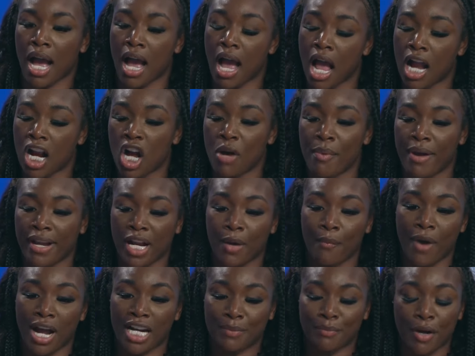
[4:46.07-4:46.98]
I go back
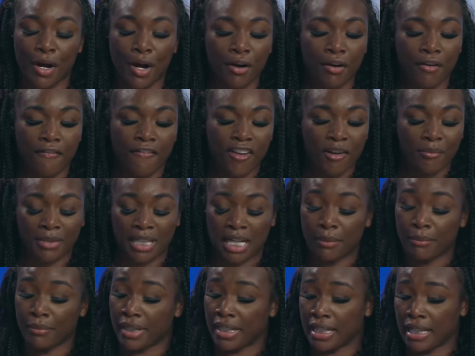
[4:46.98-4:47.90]
and watch my old film, and,
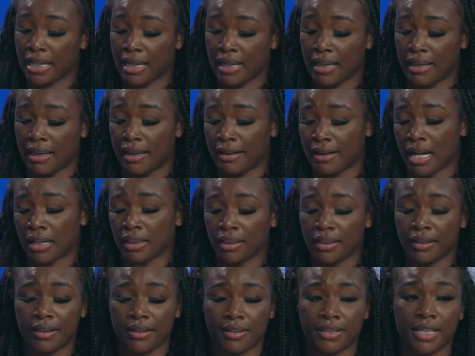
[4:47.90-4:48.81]
I'm, and, and I
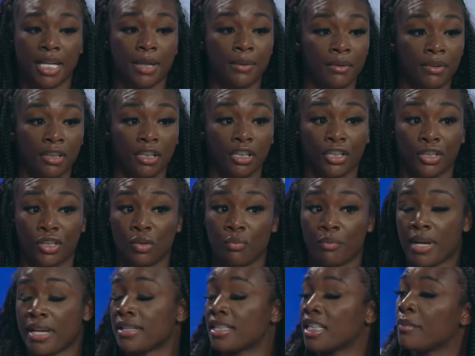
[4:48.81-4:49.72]
look and say, well, look, you
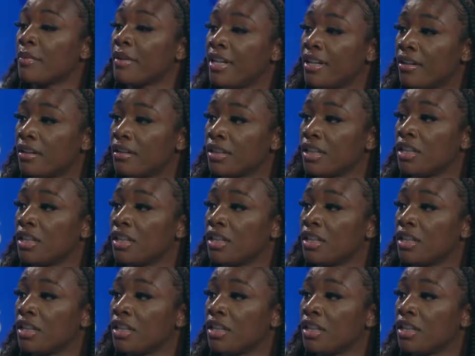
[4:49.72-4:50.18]
messed up here.